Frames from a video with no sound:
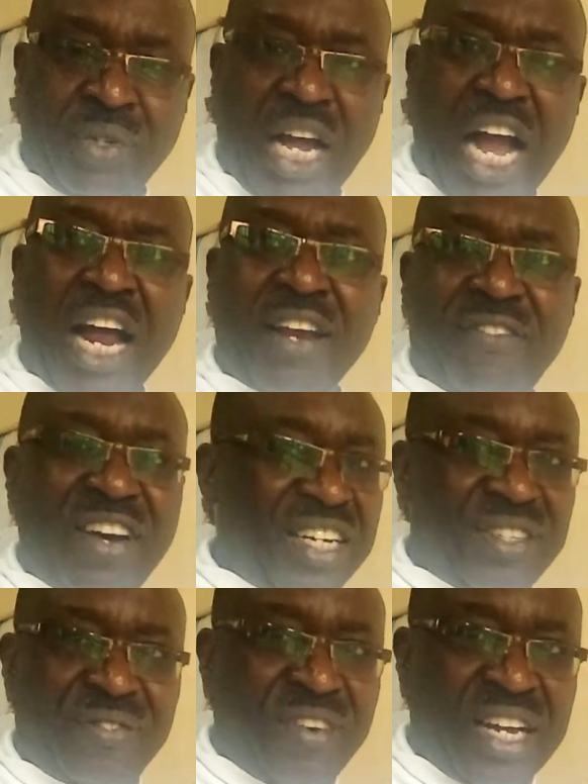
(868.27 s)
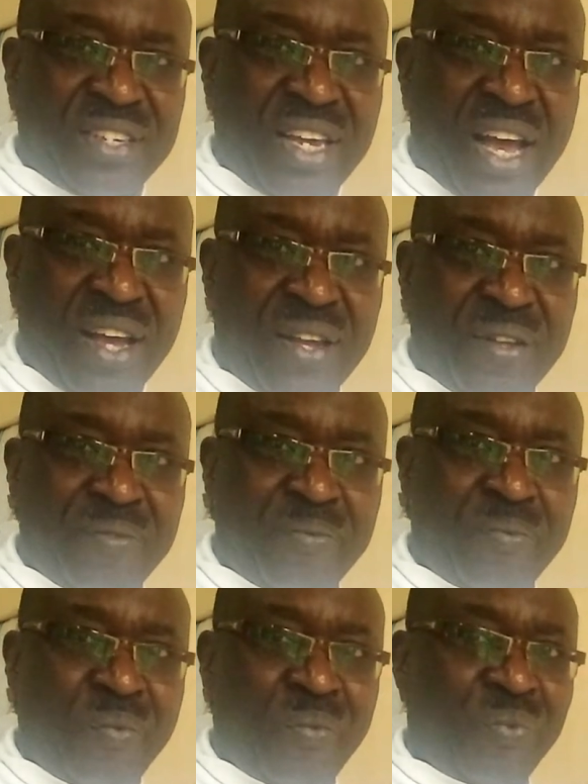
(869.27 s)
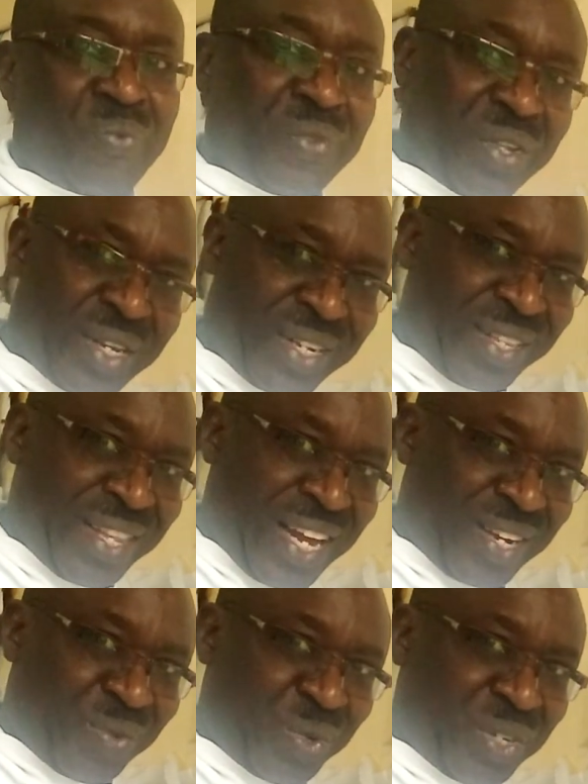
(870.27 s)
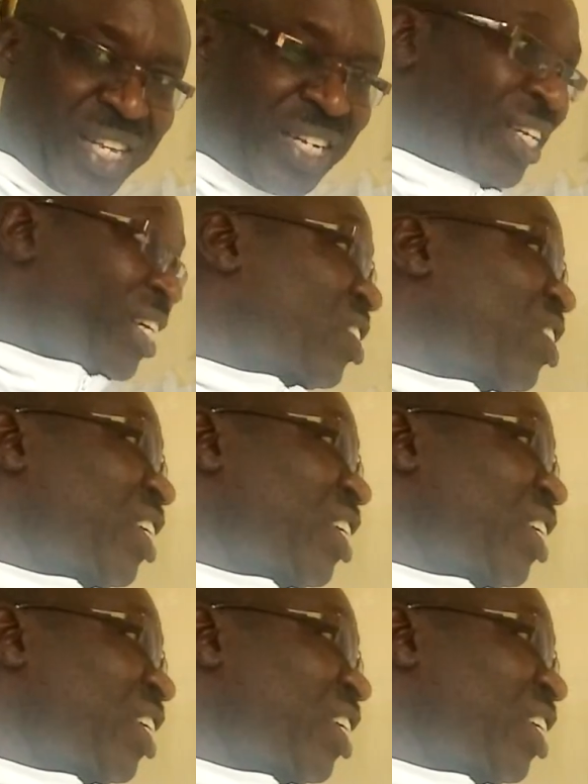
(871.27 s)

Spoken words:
and vice versa. That was the test